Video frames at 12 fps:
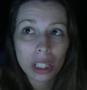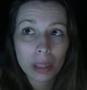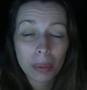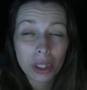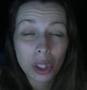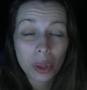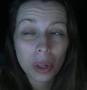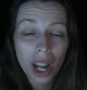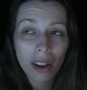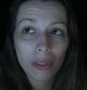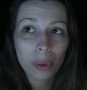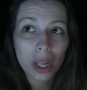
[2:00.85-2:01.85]
it's been
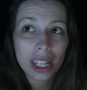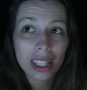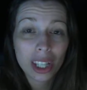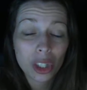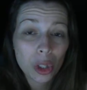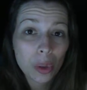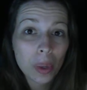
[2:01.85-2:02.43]
2.5 weeks, at 2